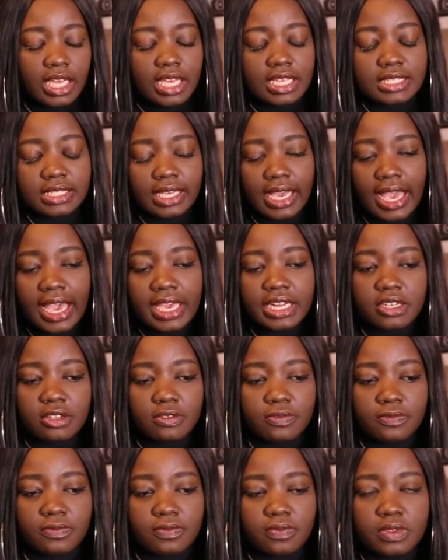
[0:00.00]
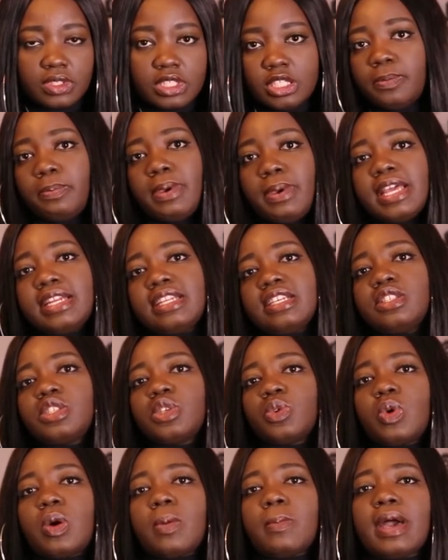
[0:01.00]
It's kind of
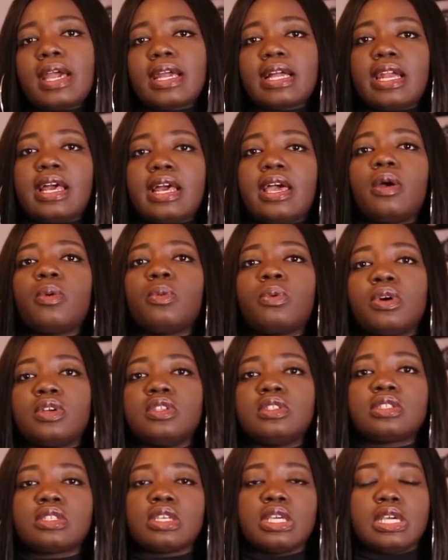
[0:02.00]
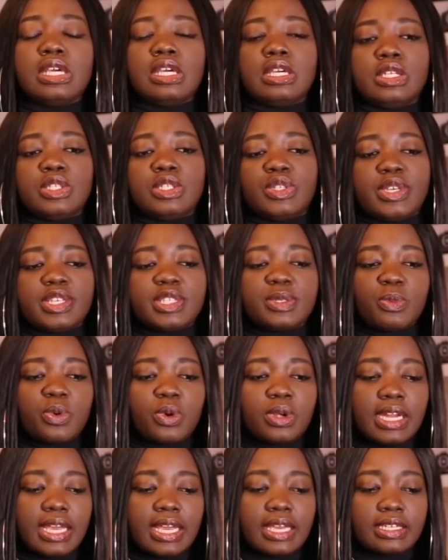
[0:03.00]
dependent on what my client wants, so it's
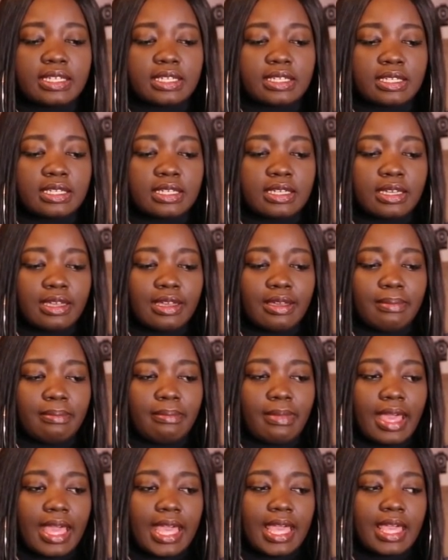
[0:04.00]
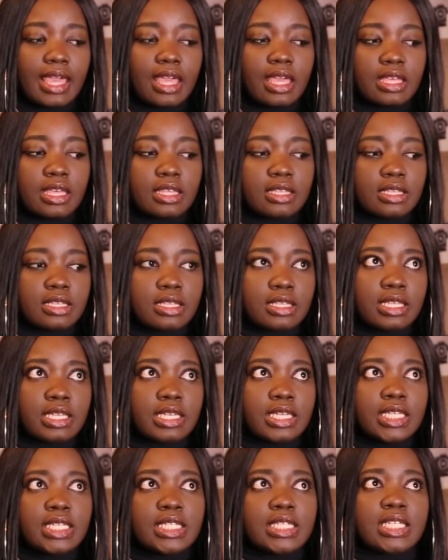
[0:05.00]
more like my
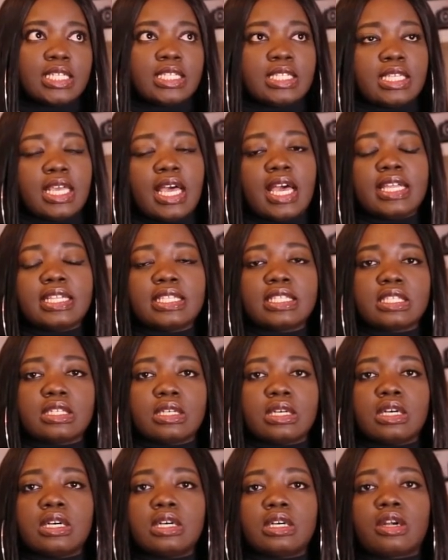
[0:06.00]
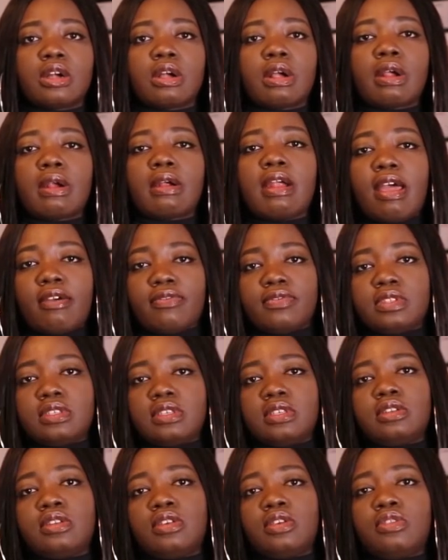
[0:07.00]
designs are
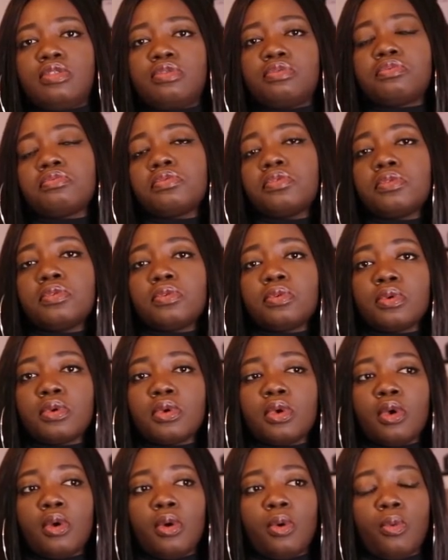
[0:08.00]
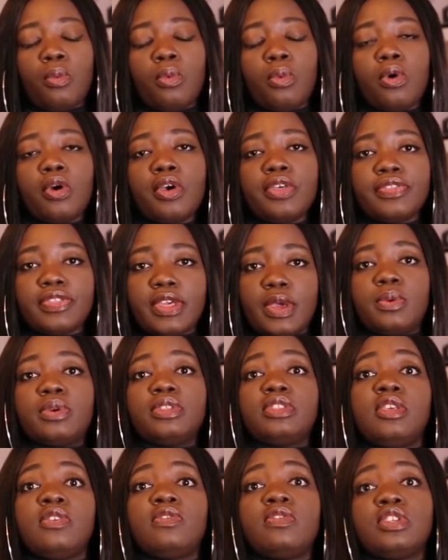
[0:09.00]
crafted through what they
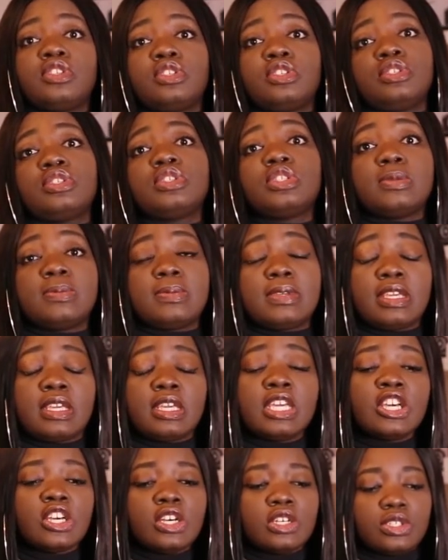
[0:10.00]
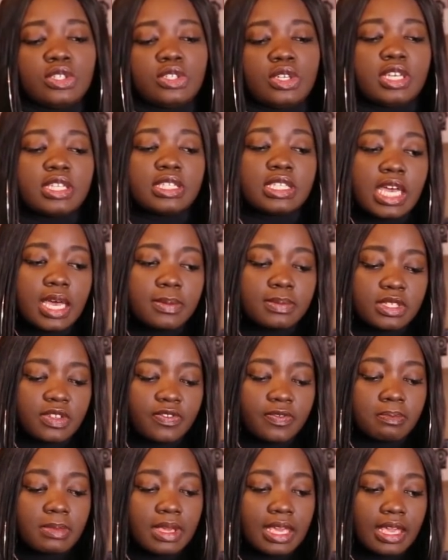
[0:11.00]
want their visions to be. So in terms
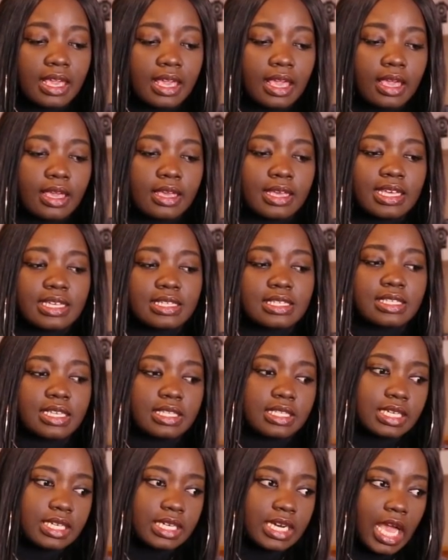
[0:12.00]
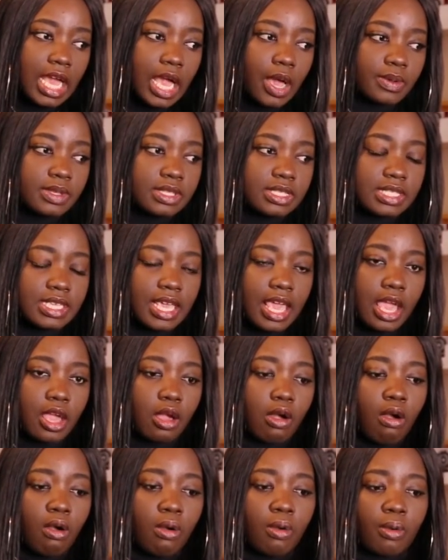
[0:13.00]
of me sitting down and
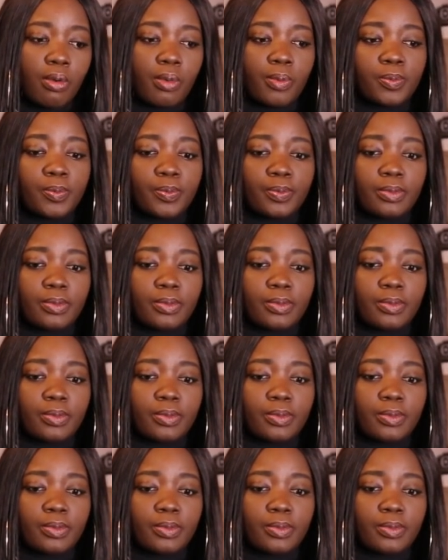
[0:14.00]
saying, oh,